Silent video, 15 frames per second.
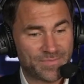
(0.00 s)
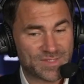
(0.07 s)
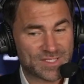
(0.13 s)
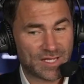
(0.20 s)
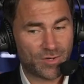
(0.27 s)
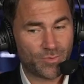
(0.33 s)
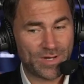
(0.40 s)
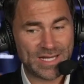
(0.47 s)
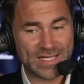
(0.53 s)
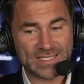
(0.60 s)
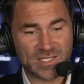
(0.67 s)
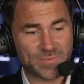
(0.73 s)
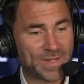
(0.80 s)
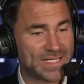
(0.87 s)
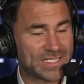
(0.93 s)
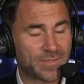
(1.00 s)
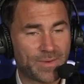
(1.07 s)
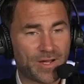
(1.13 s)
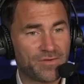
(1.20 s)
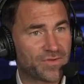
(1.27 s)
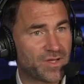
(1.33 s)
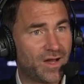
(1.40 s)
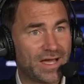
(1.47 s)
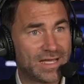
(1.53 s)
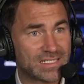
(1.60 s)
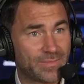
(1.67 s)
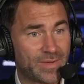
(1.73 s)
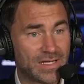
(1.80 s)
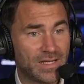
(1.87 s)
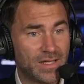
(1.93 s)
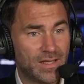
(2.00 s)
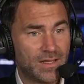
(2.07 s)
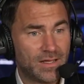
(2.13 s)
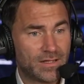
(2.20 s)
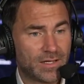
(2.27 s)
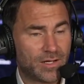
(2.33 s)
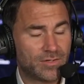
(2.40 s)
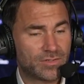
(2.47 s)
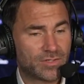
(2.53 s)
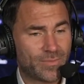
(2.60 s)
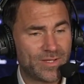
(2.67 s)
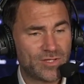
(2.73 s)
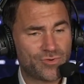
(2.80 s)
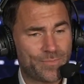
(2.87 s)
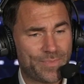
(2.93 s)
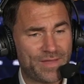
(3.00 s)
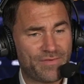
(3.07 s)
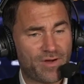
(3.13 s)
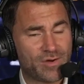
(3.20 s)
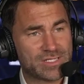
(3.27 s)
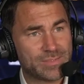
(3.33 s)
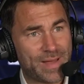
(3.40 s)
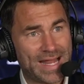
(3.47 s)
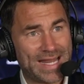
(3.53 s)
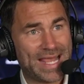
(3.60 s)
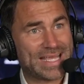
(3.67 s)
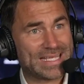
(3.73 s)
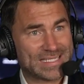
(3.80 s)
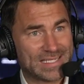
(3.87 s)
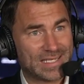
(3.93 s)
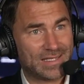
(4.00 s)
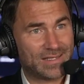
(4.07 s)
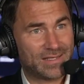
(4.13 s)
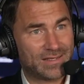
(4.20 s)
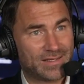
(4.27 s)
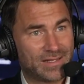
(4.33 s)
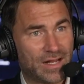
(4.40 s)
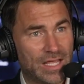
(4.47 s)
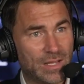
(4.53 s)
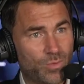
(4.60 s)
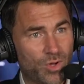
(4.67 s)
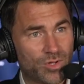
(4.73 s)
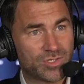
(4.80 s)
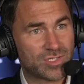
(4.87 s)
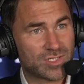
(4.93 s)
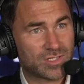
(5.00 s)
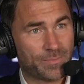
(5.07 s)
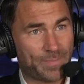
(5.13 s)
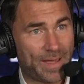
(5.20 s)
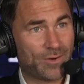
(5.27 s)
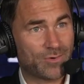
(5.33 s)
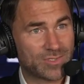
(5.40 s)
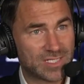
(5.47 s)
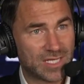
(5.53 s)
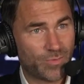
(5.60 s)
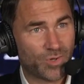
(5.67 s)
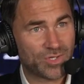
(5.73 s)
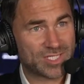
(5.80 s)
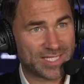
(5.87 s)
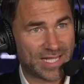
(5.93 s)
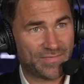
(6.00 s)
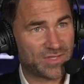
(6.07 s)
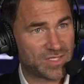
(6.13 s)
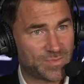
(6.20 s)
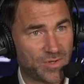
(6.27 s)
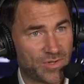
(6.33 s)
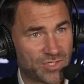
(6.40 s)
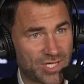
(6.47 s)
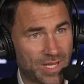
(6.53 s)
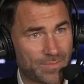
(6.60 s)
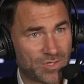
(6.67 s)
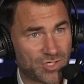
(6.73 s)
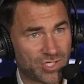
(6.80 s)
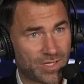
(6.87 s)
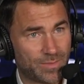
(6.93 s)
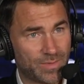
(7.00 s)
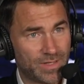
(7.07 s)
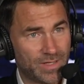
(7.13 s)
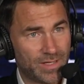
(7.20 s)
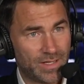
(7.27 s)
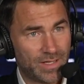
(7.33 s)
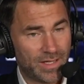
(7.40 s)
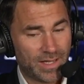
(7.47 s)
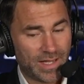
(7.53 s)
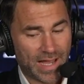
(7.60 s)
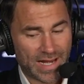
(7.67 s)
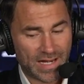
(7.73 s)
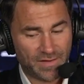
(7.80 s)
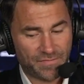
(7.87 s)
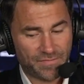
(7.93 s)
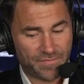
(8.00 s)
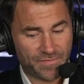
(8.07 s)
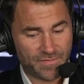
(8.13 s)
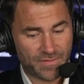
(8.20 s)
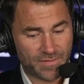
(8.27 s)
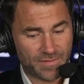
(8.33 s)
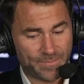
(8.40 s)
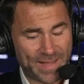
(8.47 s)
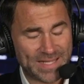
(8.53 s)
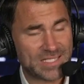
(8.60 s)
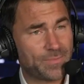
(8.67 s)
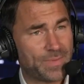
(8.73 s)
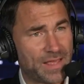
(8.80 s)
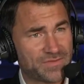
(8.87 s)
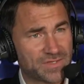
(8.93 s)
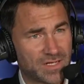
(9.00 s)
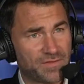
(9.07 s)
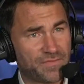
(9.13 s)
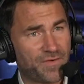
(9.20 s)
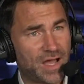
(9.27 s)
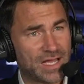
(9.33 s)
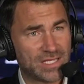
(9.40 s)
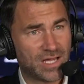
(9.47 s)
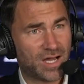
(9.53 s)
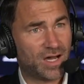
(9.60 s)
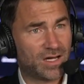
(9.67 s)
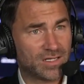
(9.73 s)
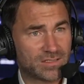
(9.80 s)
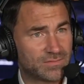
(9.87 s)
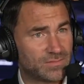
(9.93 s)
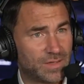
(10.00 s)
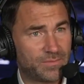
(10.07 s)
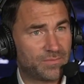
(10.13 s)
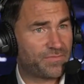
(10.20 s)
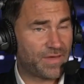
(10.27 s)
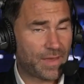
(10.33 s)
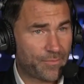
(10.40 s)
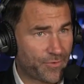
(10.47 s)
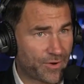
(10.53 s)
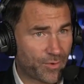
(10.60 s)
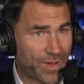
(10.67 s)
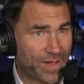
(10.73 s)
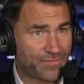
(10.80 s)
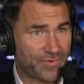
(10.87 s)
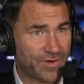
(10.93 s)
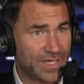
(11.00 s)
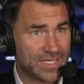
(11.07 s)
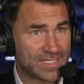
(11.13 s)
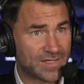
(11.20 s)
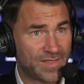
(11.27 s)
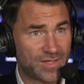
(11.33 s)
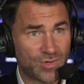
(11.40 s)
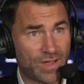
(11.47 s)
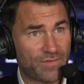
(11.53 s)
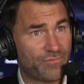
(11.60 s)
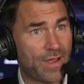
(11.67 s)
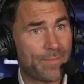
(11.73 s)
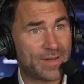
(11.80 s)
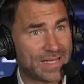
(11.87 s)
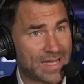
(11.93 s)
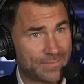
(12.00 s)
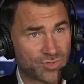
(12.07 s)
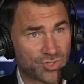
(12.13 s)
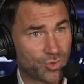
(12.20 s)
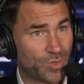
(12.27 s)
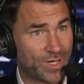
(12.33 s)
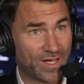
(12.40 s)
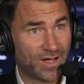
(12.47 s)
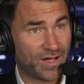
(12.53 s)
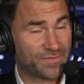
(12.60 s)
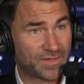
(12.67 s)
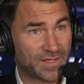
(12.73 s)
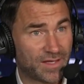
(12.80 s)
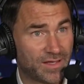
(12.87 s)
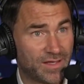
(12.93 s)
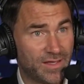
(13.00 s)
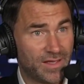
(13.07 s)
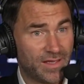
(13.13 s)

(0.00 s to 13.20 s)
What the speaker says: So we need to speak to both guys. I mean, you know, Dmitry Bivol is about legacy. You know, he wants the belts. He wants the Undisputed Championship. And if Beterbiev's going to fight Yard in February or whatever it is, and then you have Ramadan shortly after,